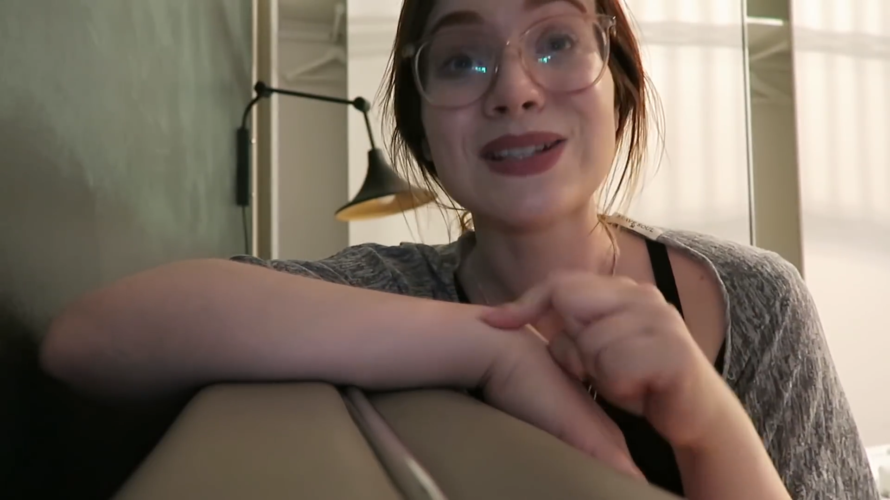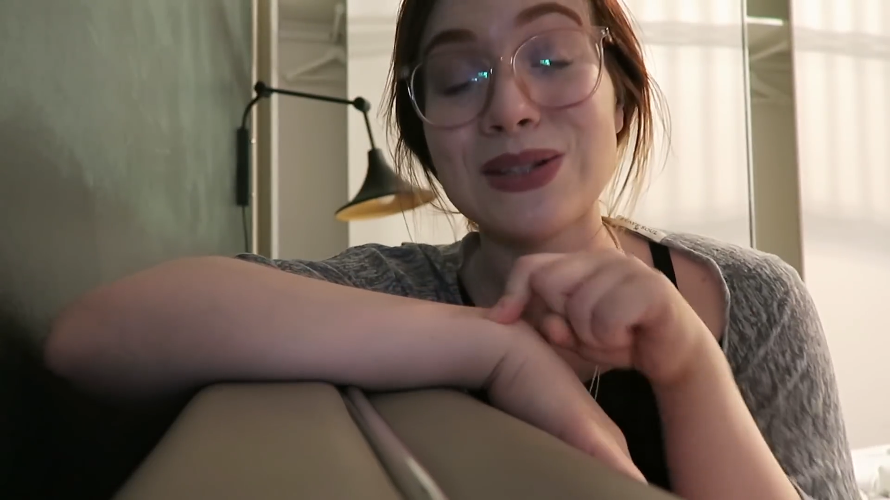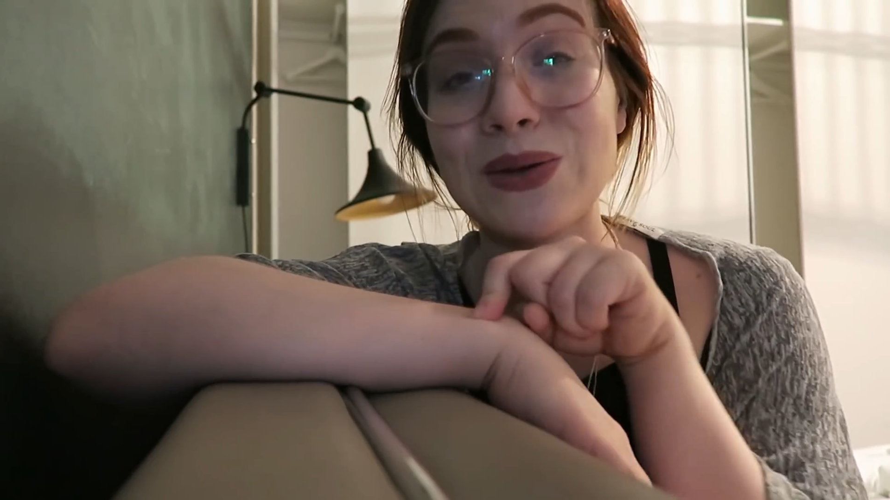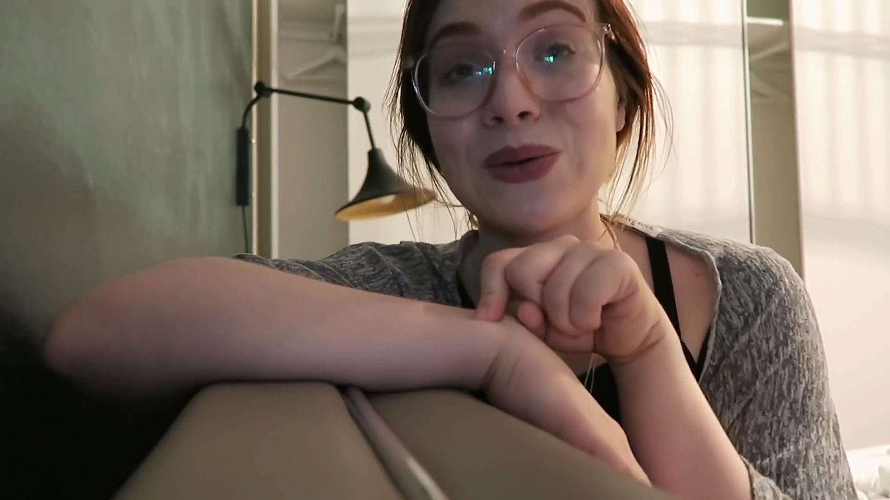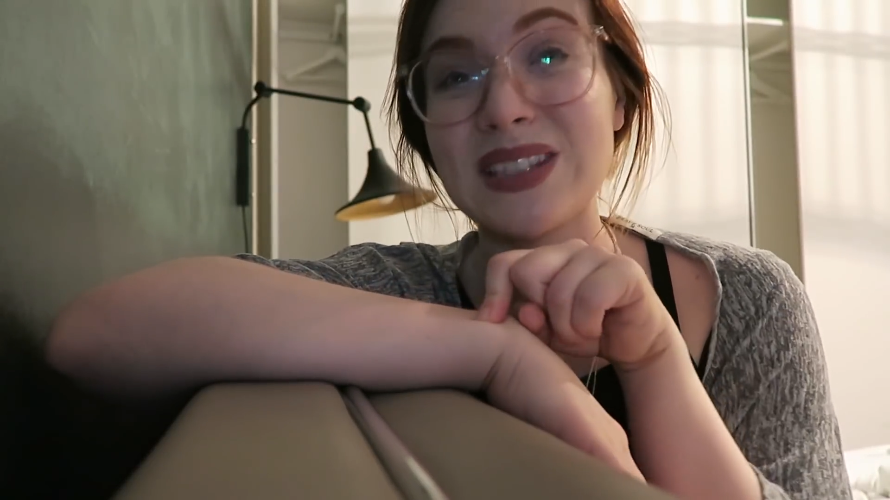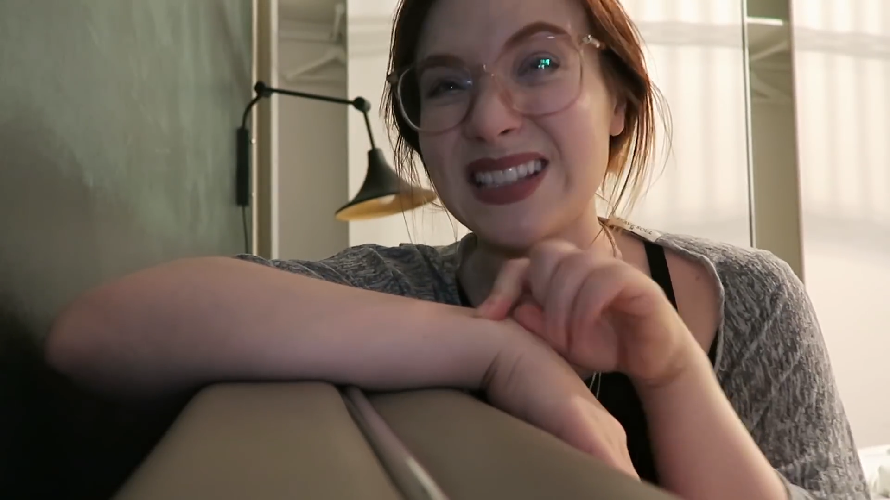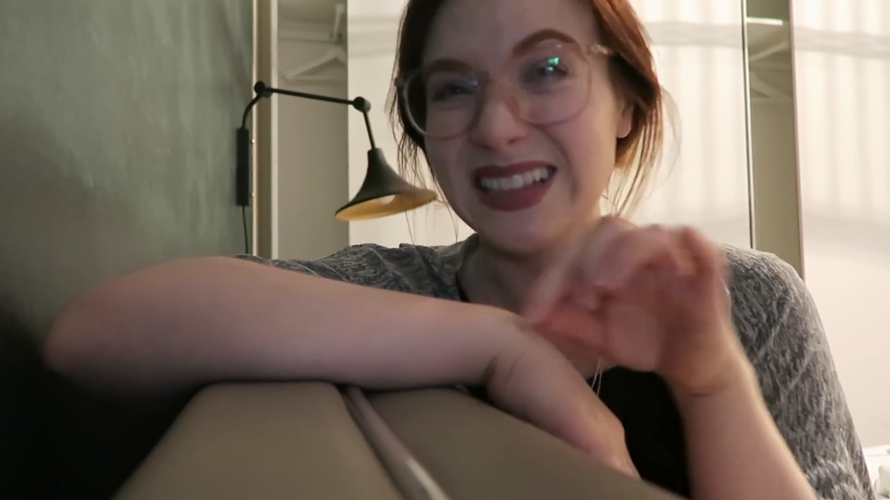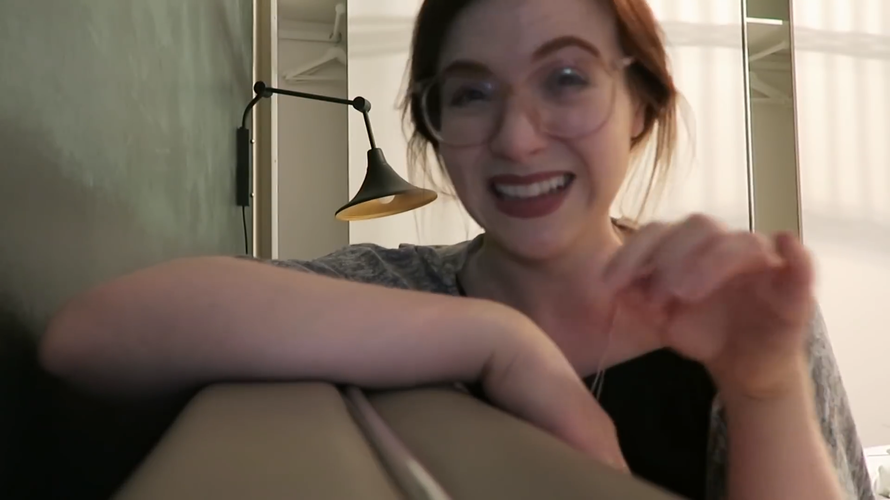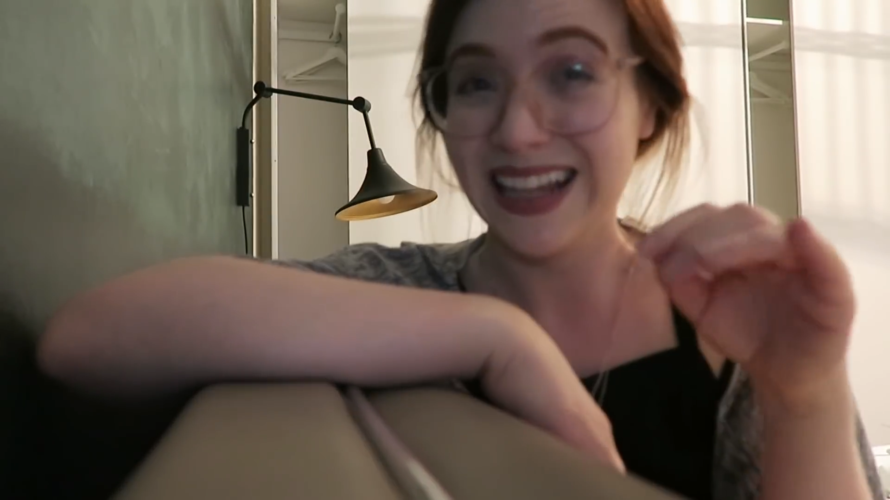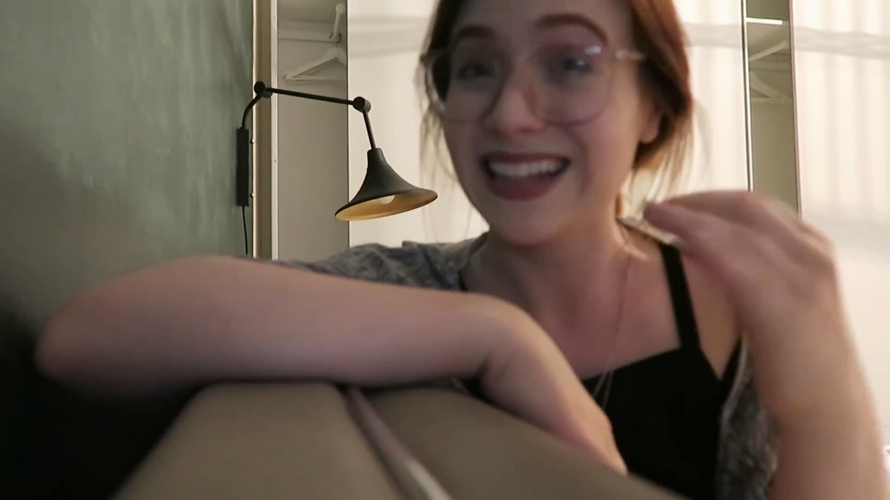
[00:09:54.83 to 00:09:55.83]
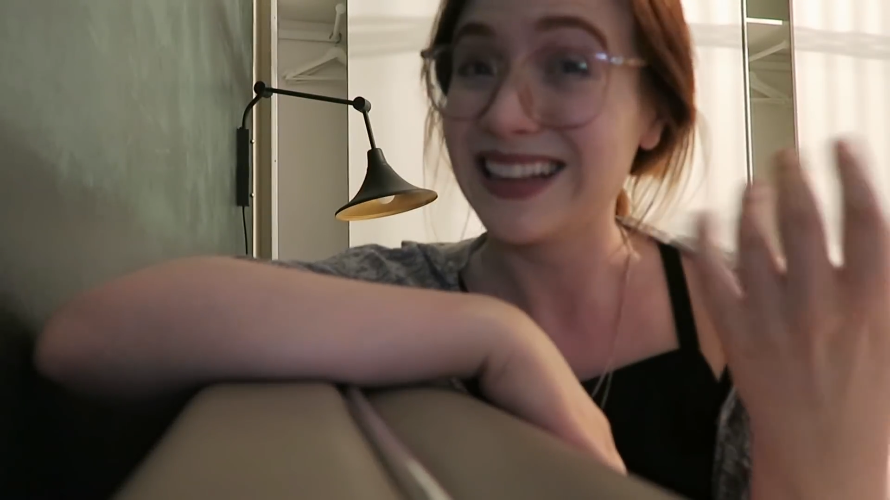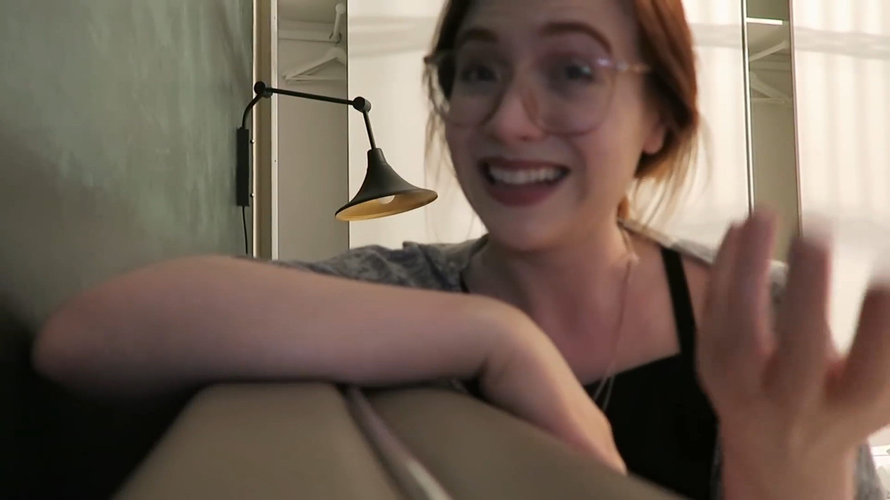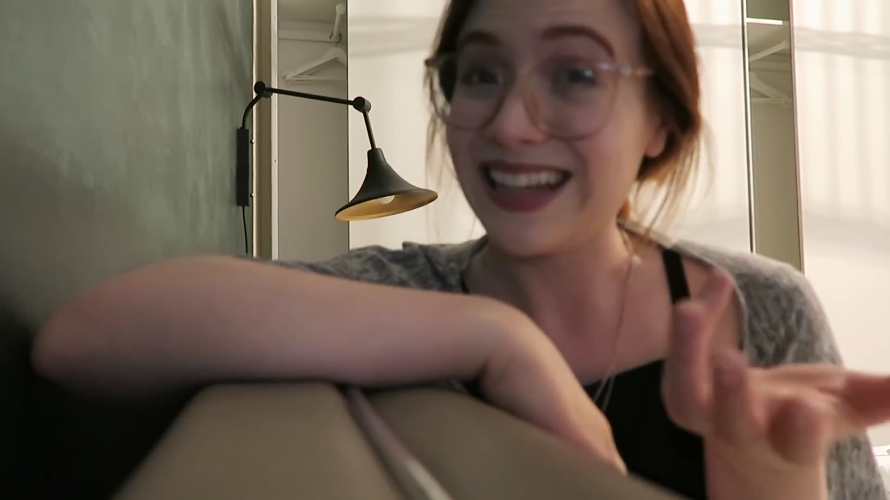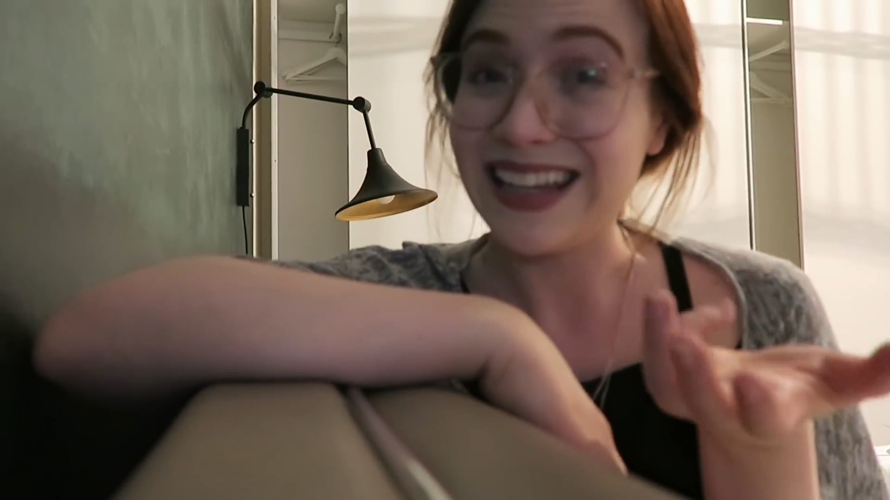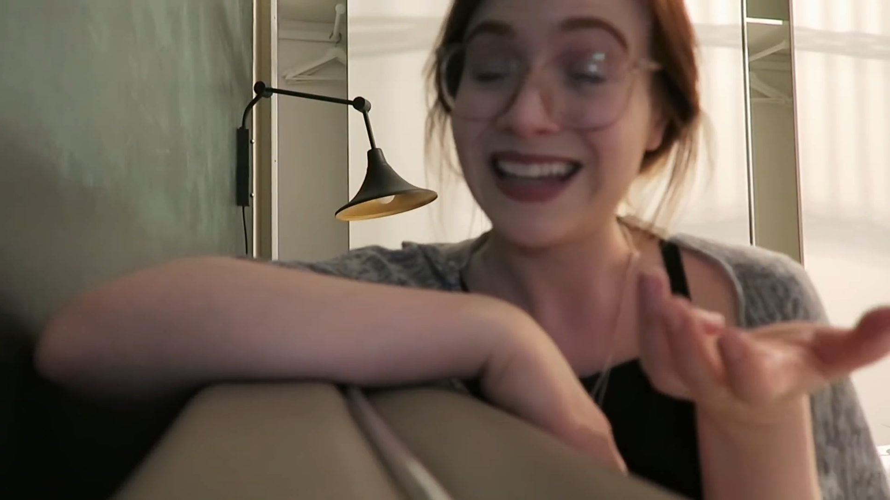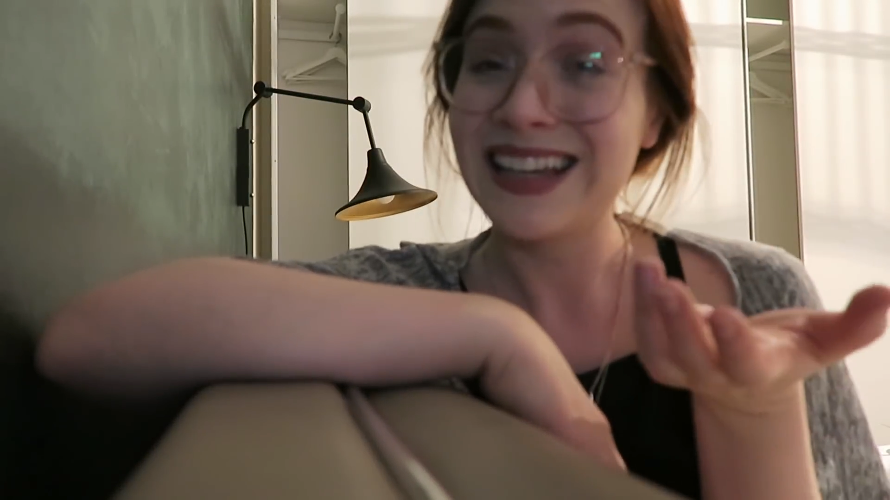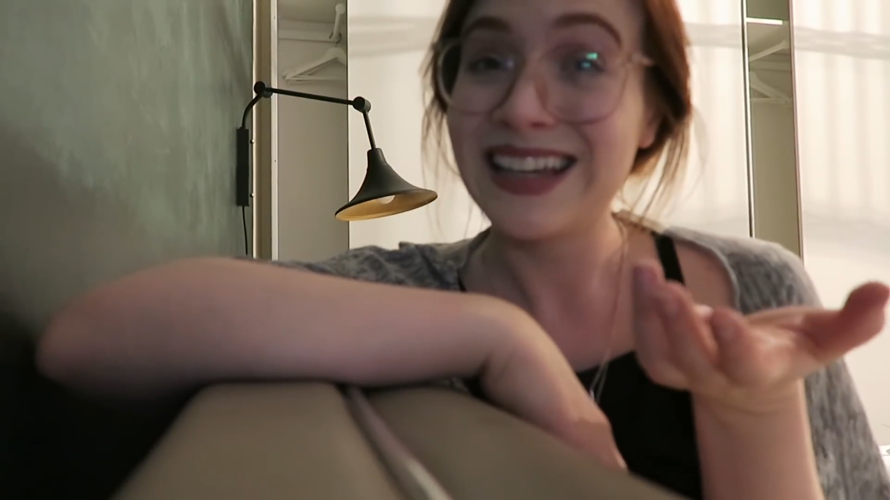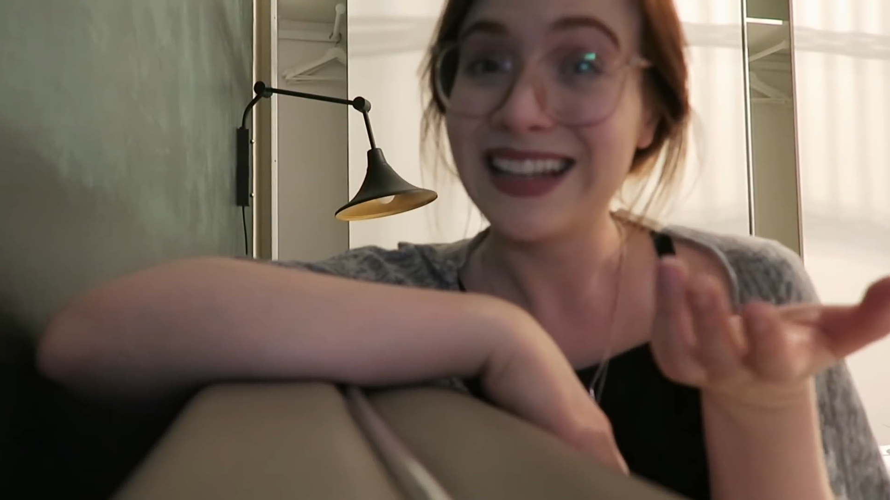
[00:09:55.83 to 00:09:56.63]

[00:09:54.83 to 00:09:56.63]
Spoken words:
So slightly